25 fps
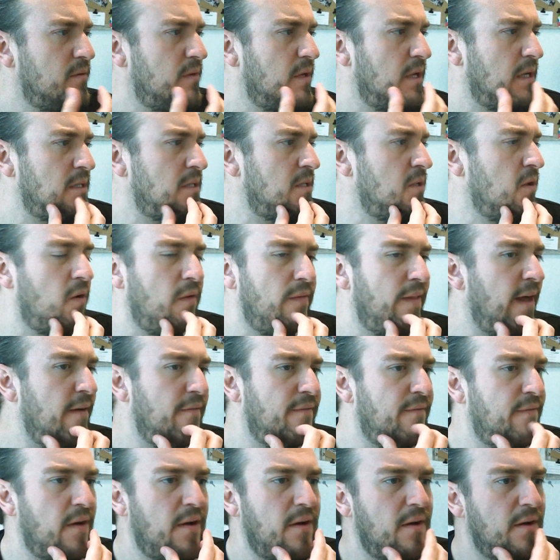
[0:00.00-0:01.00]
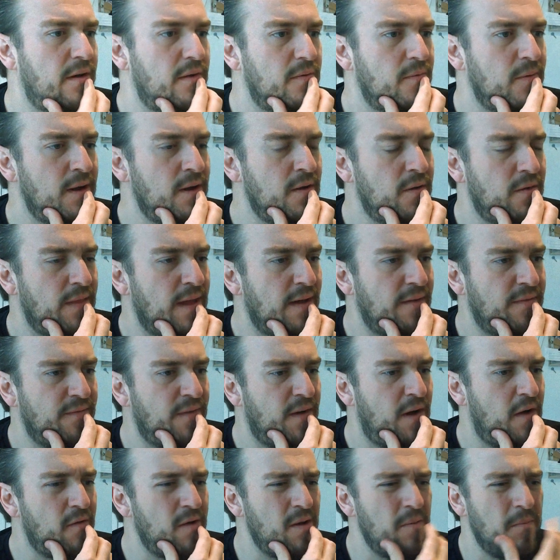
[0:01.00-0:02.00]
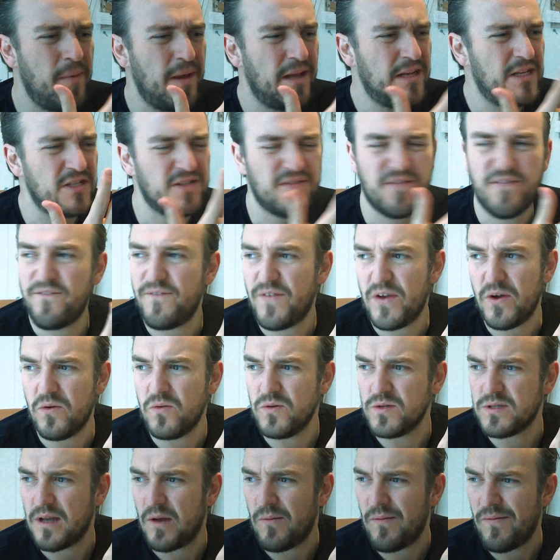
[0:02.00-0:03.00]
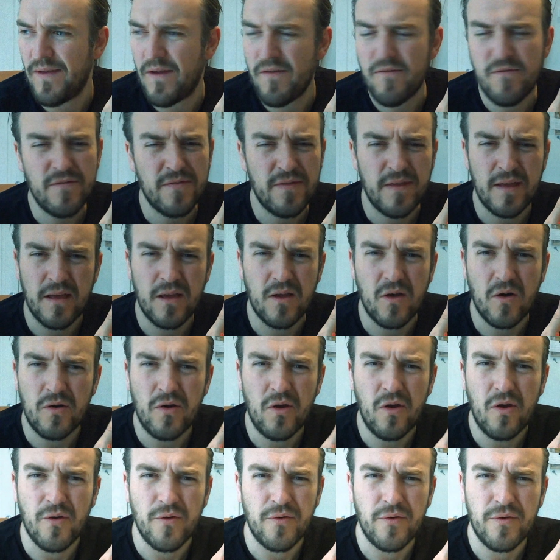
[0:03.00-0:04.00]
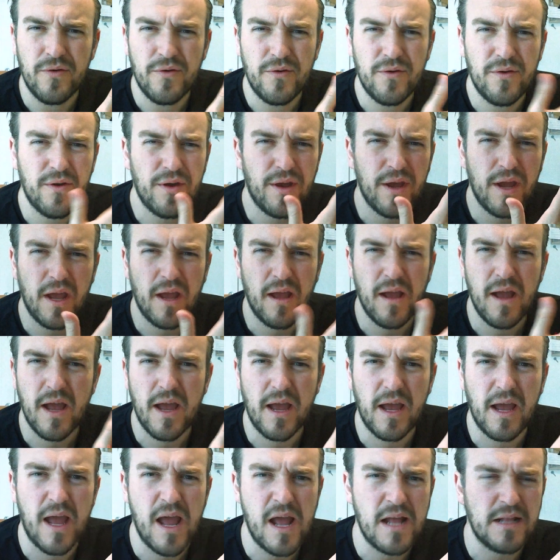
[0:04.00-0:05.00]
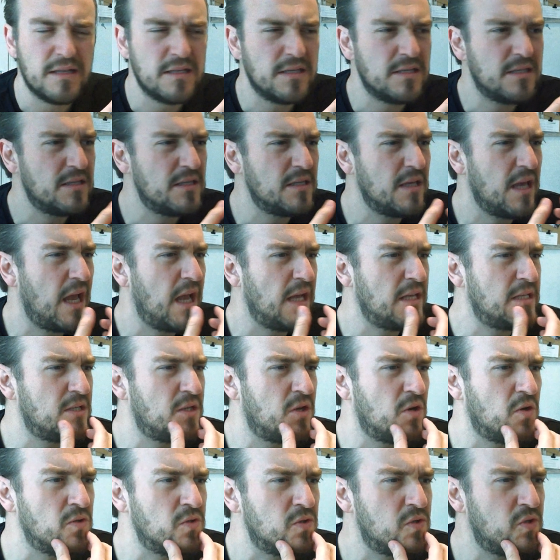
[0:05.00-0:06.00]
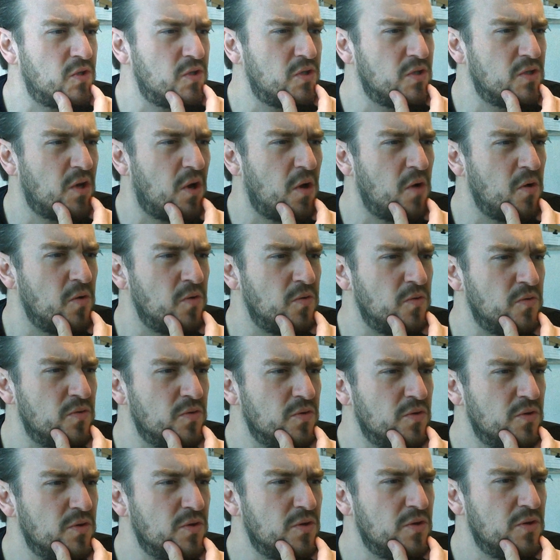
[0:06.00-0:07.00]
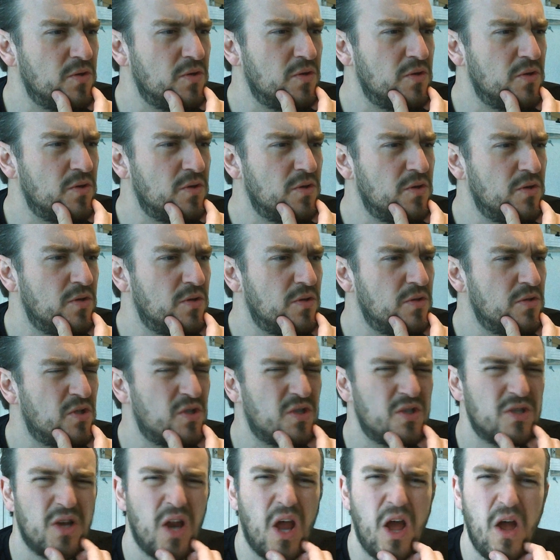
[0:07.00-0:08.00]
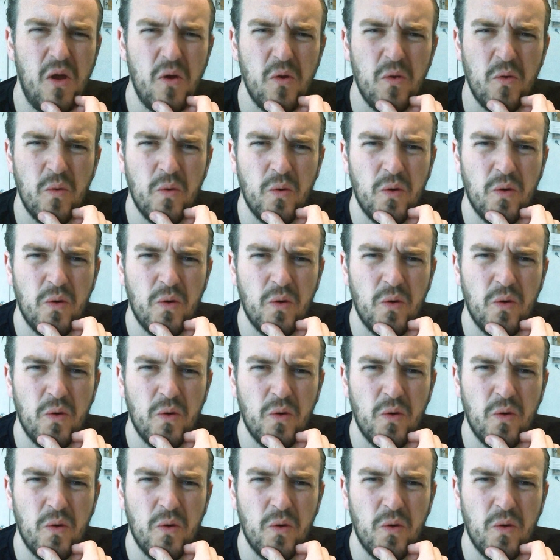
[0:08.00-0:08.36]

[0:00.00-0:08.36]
It's not that far. We're not that far in, but it just feels like with everything gone on, it's gone so slow.